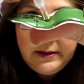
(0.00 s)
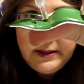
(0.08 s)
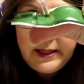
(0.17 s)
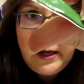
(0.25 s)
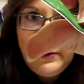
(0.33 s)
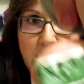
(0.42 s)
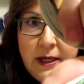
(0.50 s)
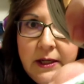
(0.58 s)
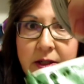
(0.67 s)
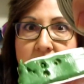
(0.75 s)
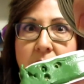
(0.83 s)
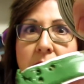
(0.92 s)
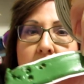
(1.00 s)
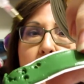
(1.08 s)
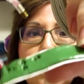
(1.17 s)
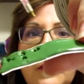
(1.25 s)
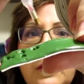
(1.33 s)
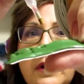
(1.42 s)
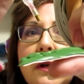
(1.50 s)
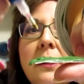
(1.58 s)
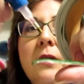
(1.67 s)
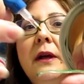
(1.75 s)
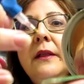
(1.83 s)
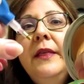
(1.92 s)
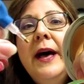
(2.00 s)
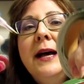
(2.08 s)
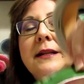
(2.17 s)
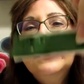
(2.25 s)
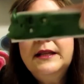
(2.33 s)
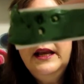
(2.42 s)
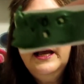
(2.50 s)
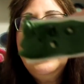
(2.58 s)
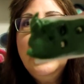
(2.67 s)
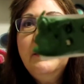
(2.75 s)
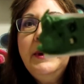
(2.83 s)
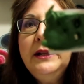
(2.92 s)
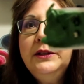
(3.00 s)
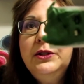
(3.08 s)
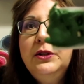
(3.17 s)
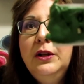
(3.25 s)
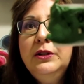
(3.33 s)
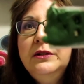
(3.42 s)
down into that. See, I kind of made a little,